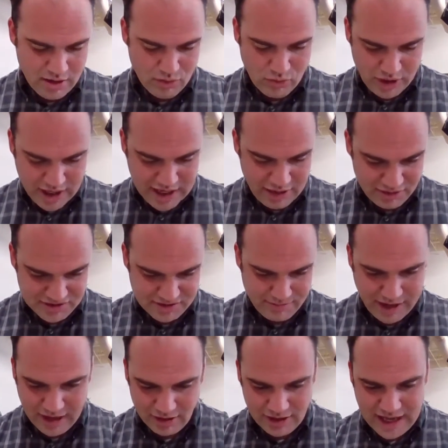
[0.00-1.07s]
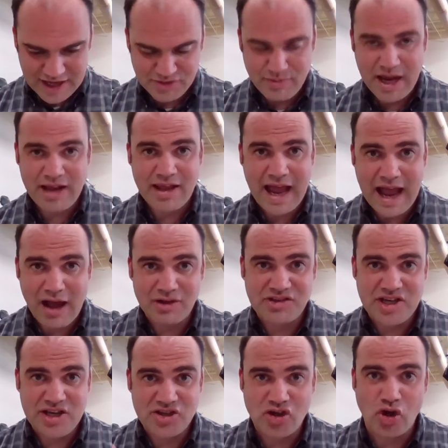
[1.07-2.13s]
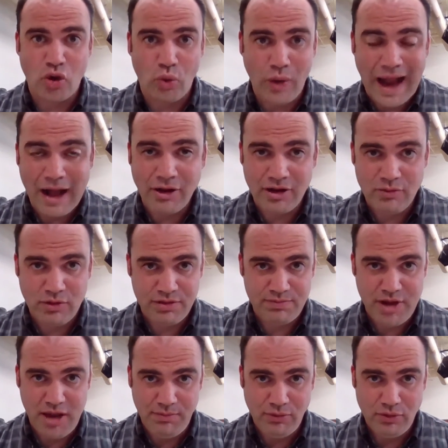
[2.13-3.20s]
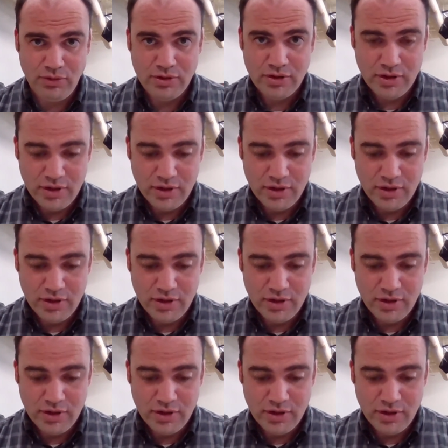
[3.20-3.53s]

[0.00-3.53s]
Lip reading: When he heals the paralyzed man, the house is crowded with people.